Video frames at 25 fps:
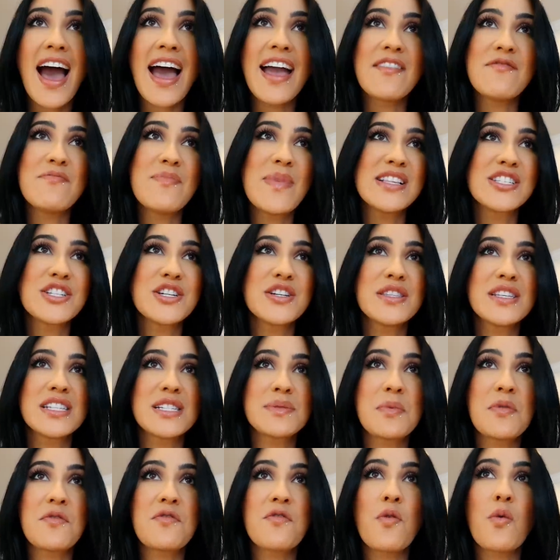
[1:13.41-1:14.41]
I've mentioned
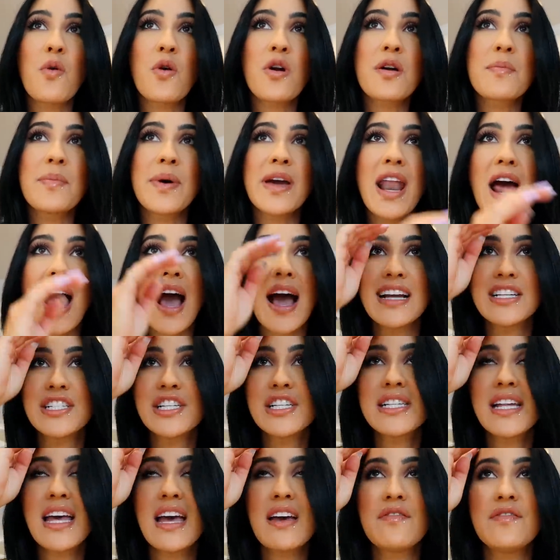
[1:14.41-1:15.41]
this before, but I
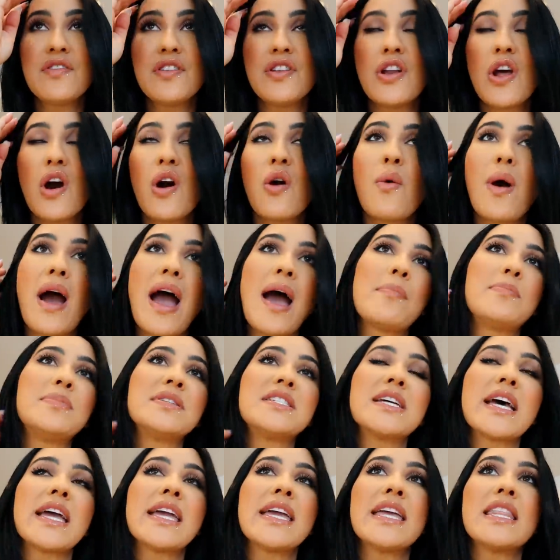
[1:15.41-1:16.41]
just have no
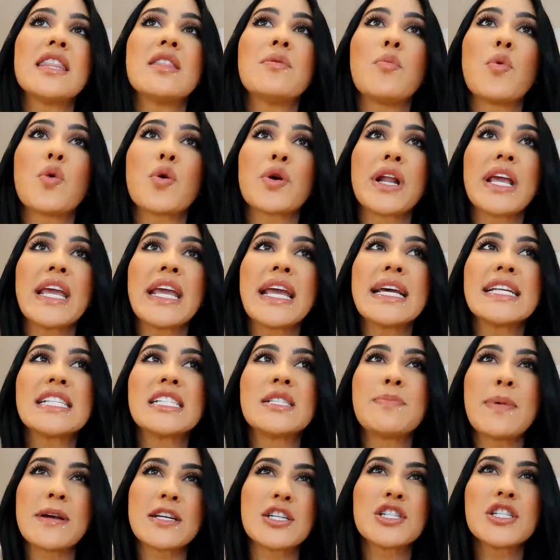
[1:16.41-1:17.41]
appetite in the morning,
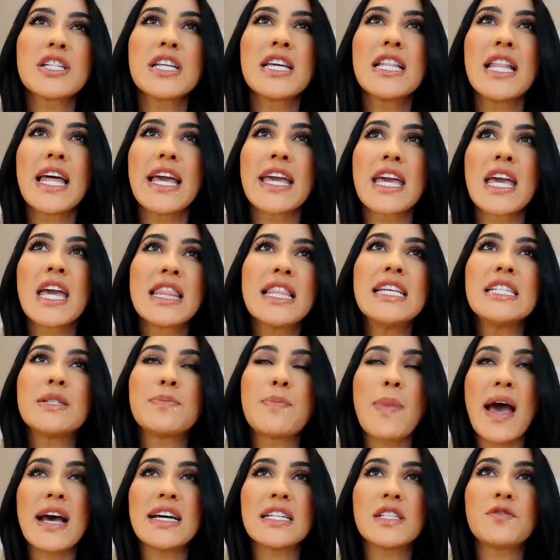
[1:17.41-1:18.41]
especially like these
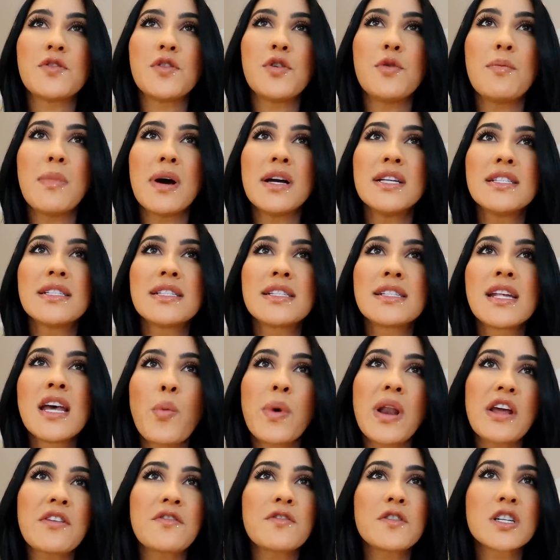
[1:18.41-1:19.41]
past few months.
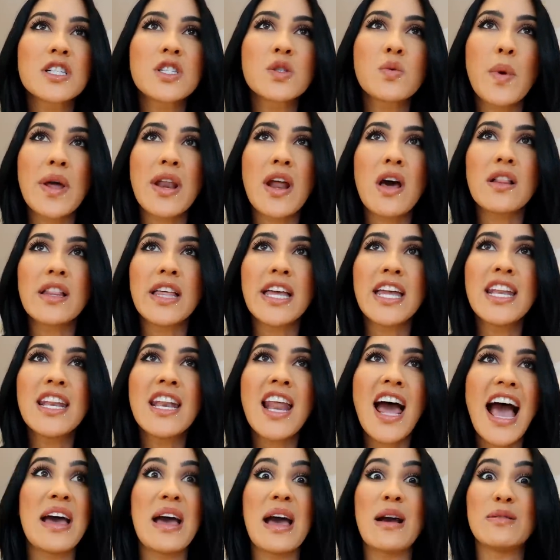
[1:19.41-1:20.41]
When I first went all
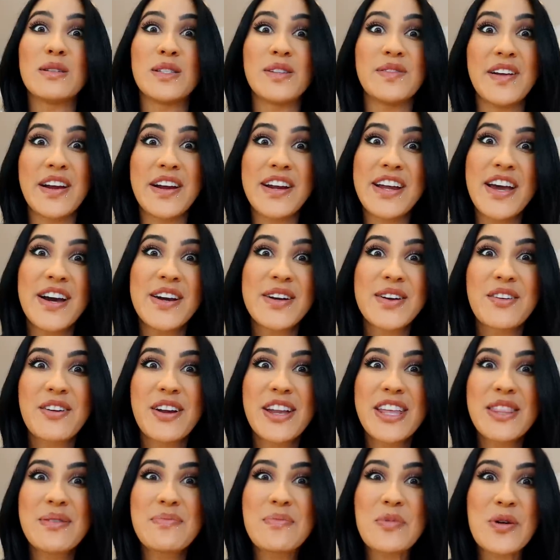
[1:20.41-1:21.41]
in, I was very
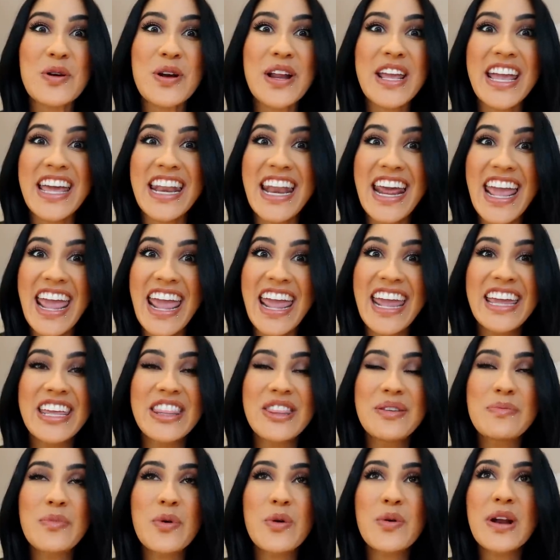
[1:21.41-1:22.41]
hungry in the morning and I ate
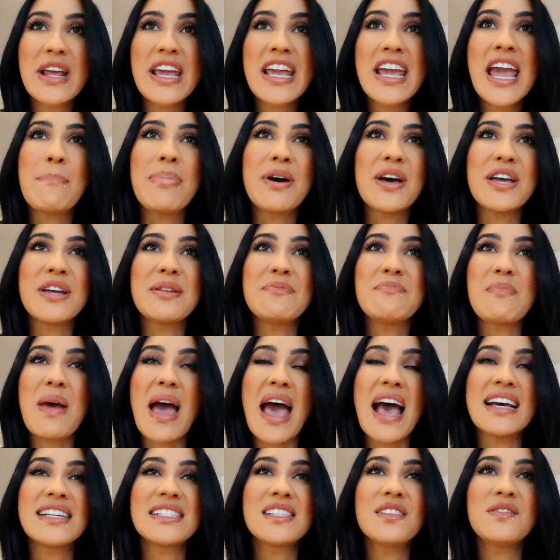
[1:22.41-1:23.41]
in the morning. But
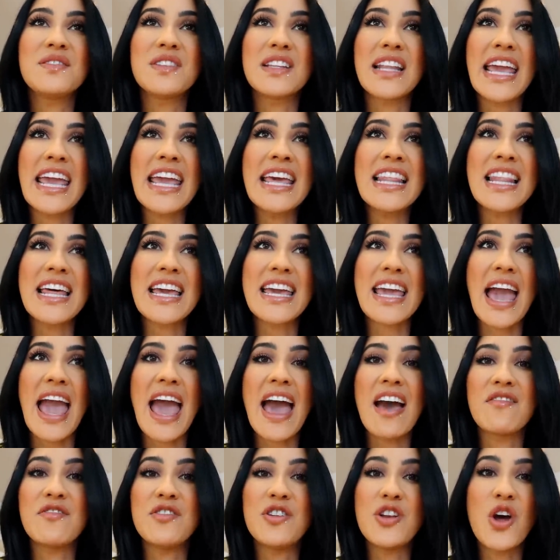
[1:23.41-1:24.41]
as of late, like I
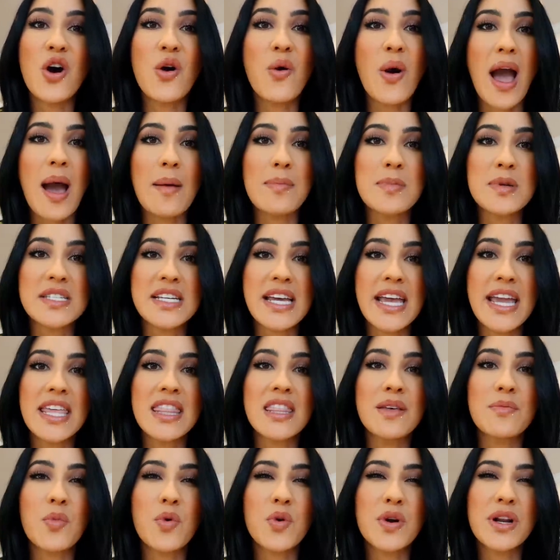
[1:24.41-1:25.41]
have no appetite in
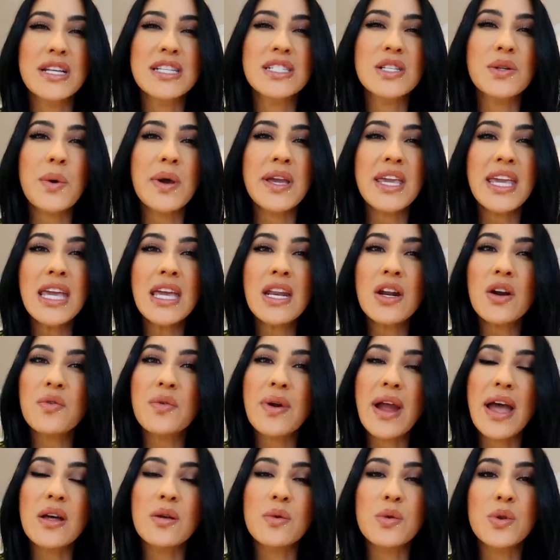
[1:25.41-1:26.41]
the morning. So I eat
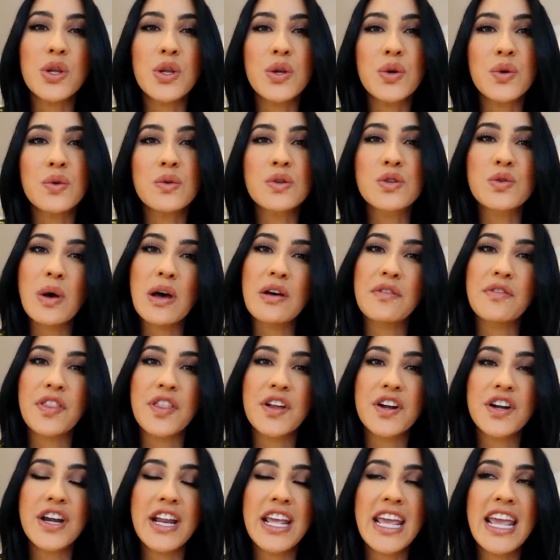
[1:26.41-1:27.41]
around noon,
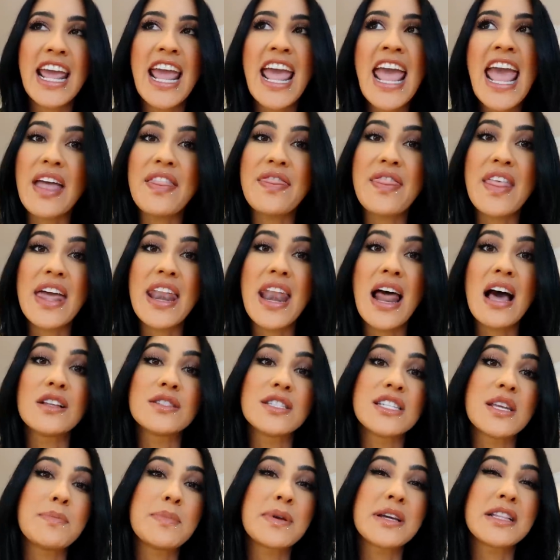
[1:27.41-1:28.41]
12:30, and then I'll
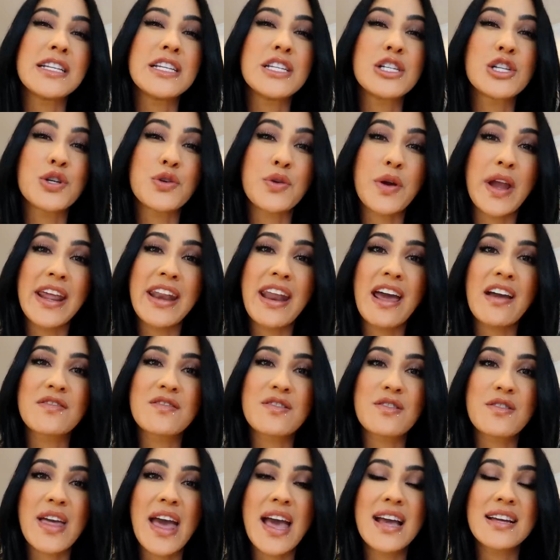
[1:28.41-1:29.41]
typically train
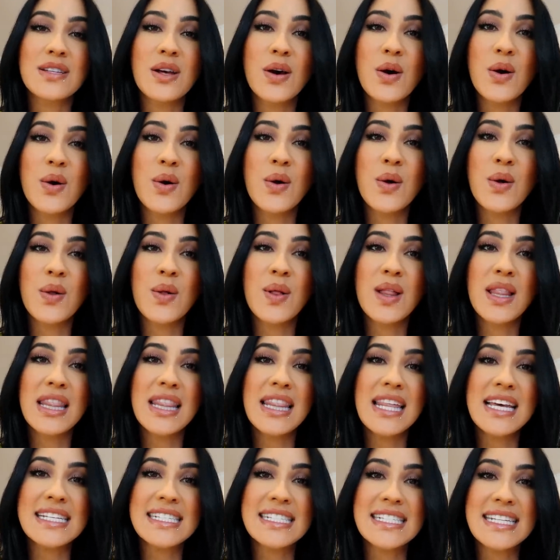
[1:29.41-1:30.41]
after that. So
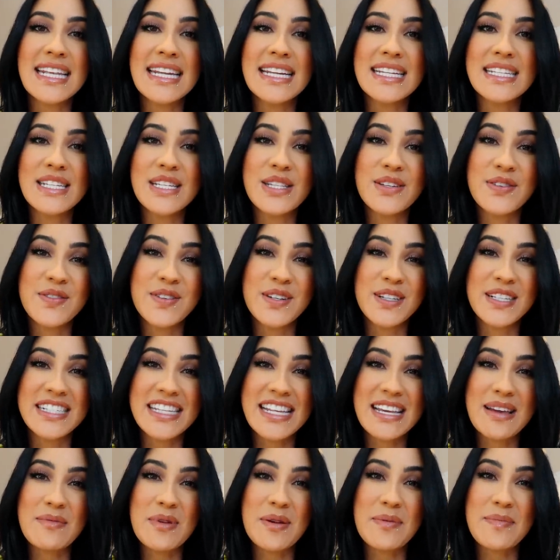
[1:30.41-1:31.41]
let's get into the first
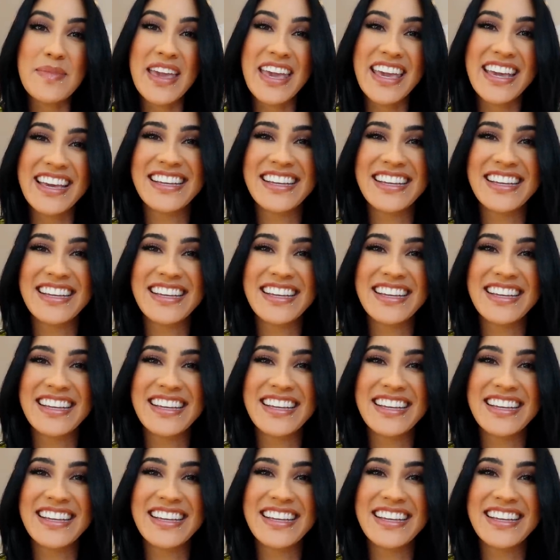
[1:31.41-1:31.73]
thing I'm gonna make.